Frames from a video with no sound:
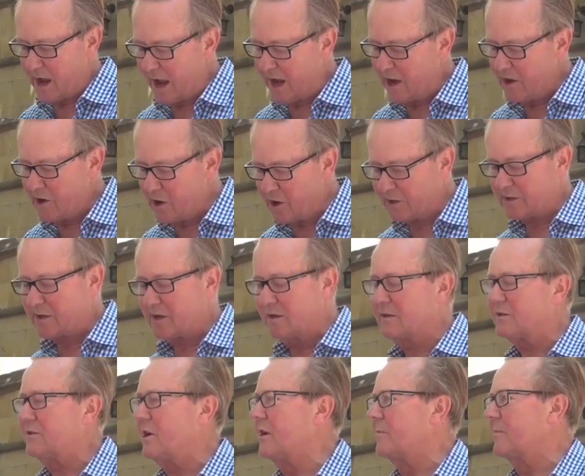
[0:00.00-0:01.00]
and not
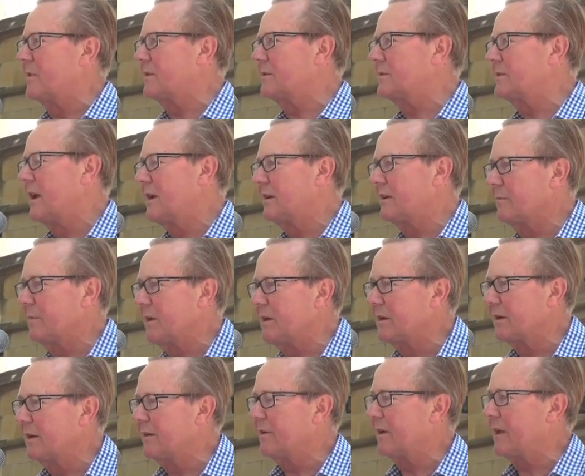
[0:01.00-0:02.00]
consumers to be
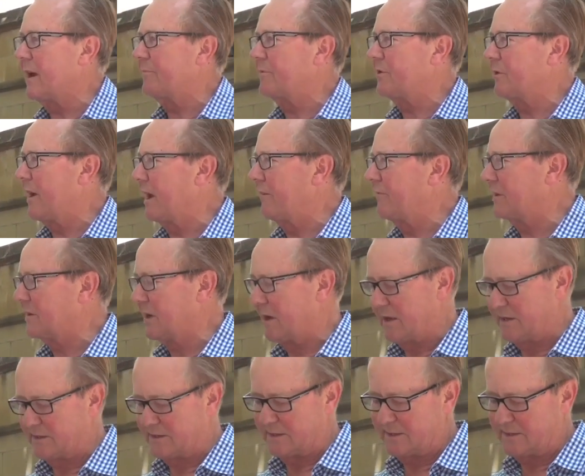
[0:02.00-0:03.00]
delivered up to
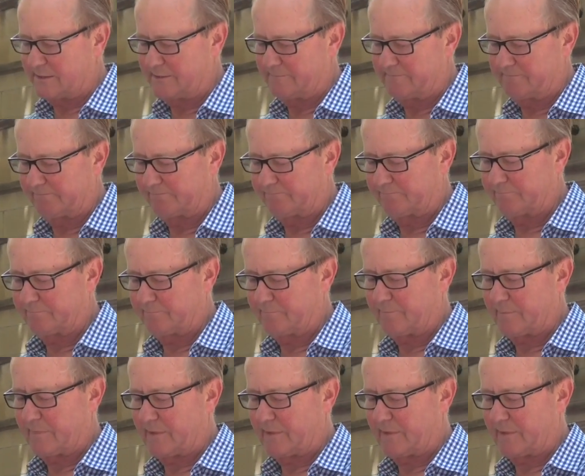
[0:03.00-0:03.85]
advertisers.